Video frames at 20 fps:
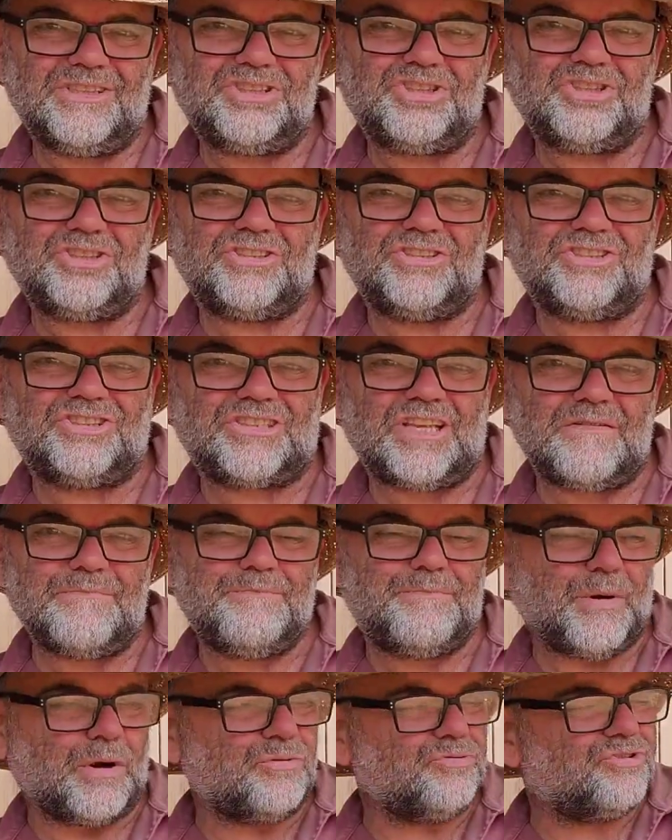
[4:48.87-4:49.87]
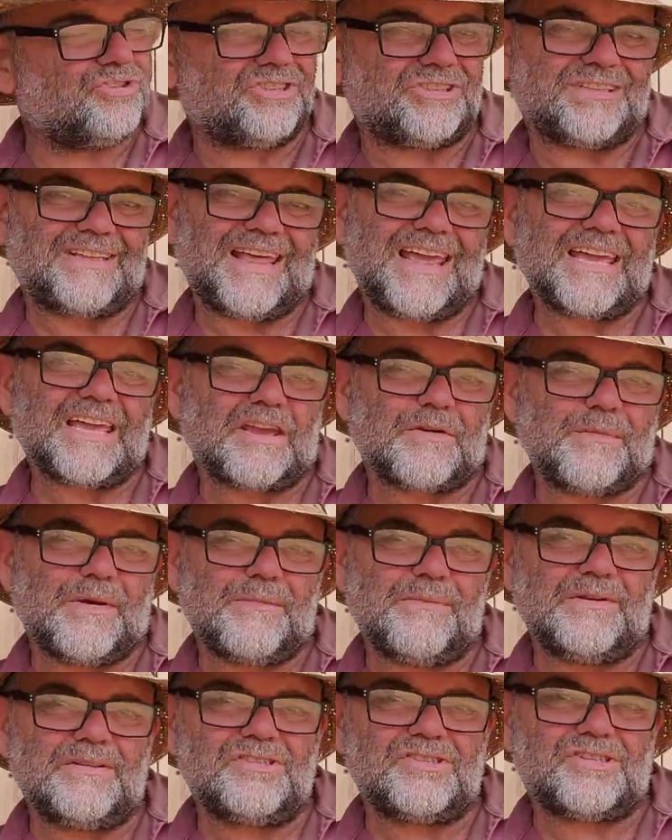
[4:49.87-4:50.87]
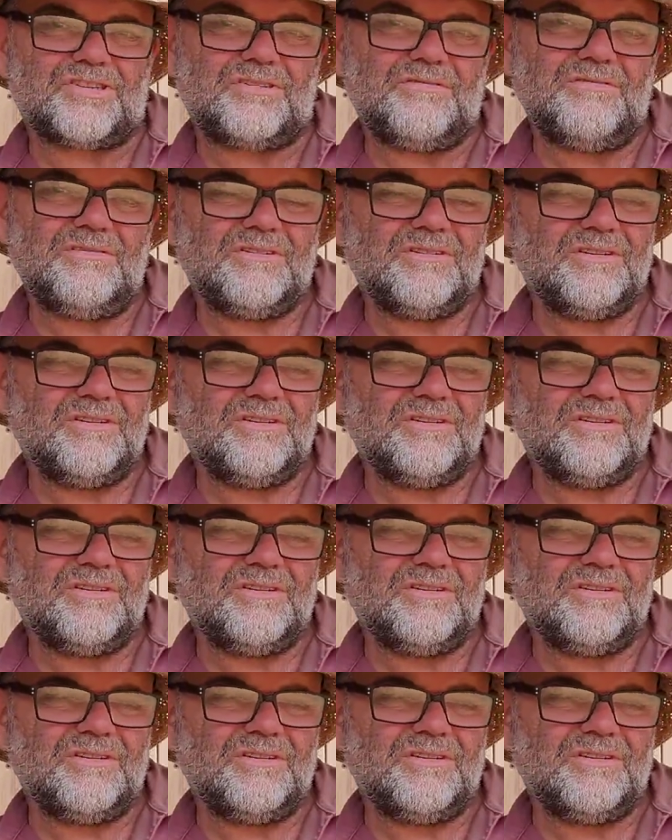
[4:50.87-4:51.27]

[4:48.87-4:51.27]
they should instead bolster their commitment to